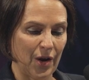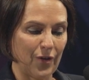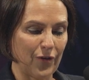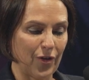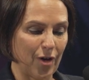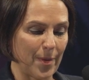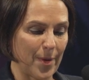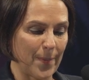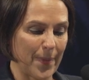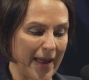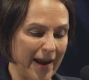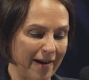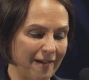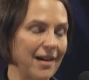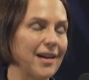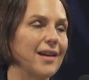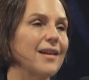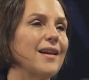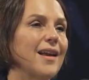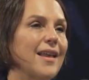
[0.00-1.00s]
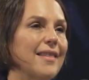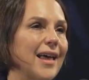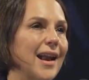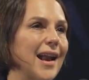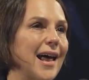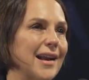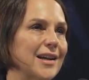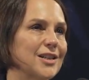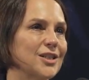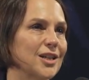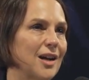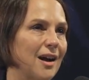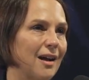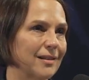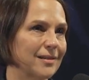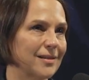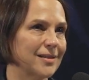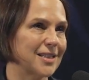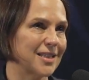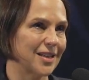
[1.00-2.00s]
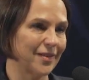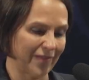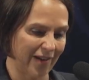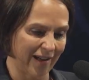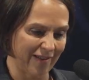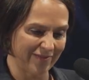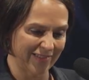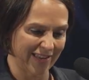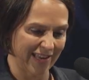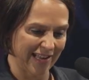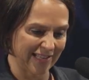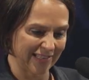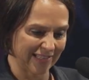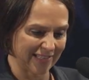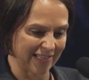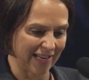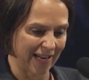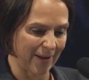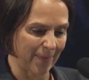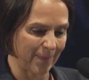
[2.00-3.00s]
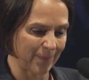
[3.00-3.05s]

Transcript: from a parent that had a child survive cancer.